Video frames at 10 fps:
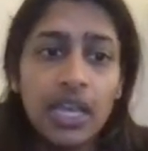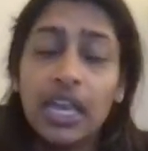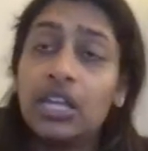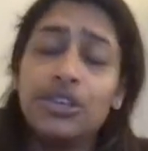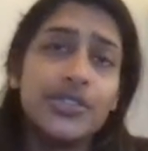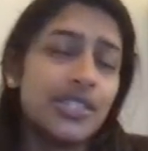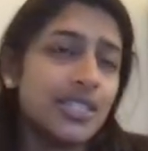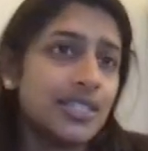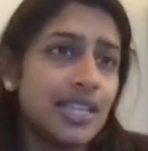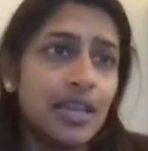It uses
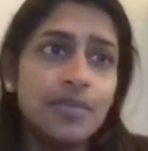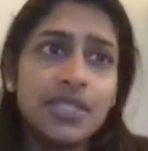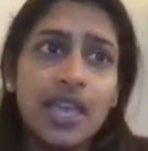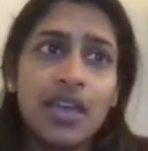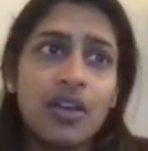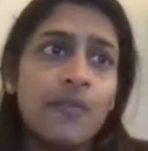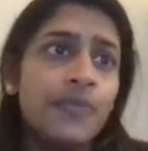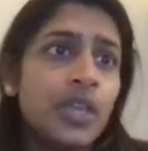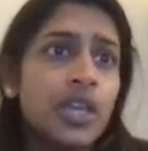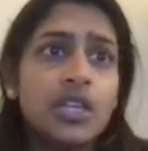the same
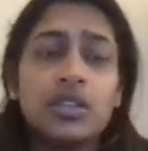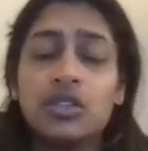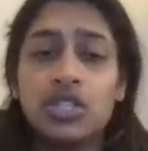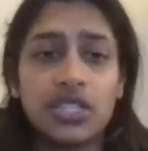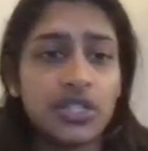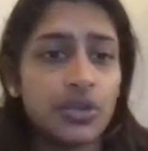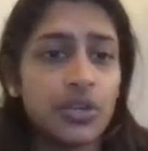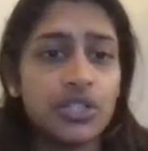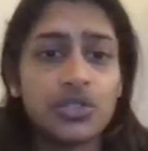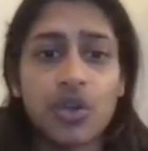scale,
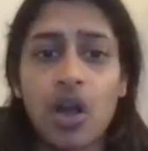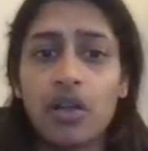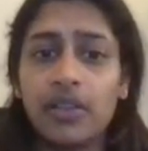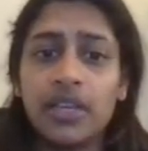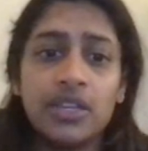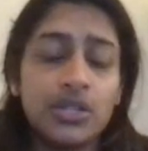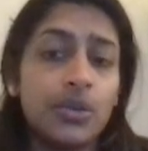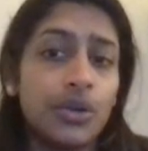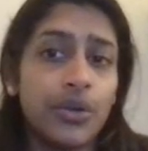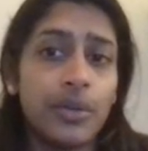disagree strongly to
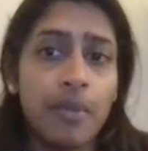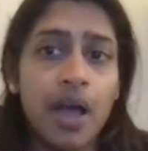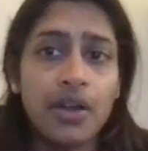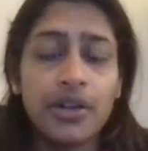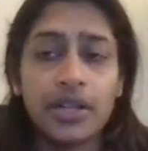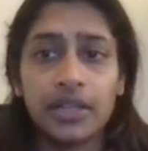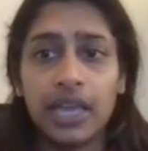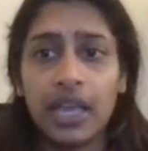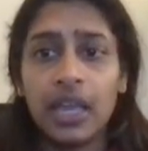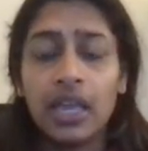agree
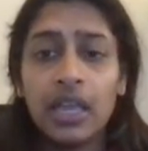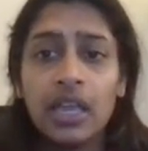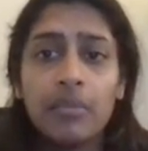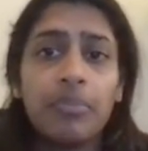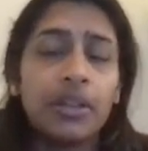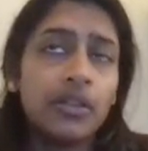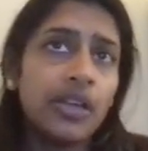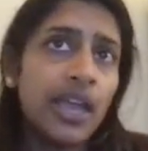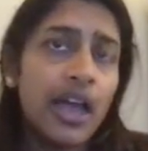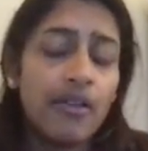moderately, but
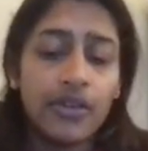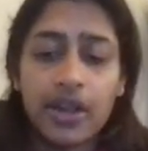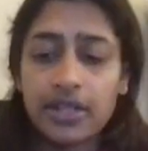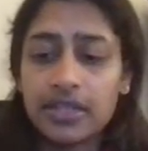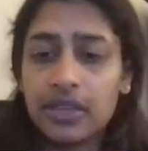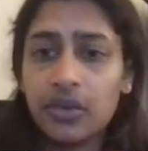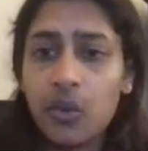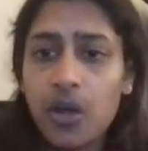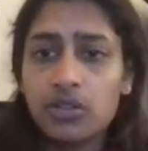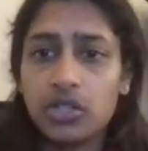look at how they're asking the
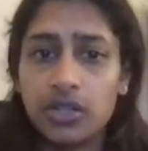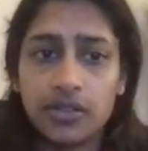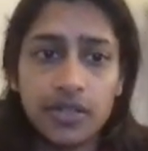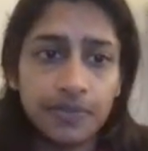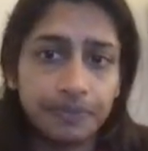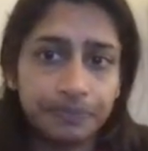questions.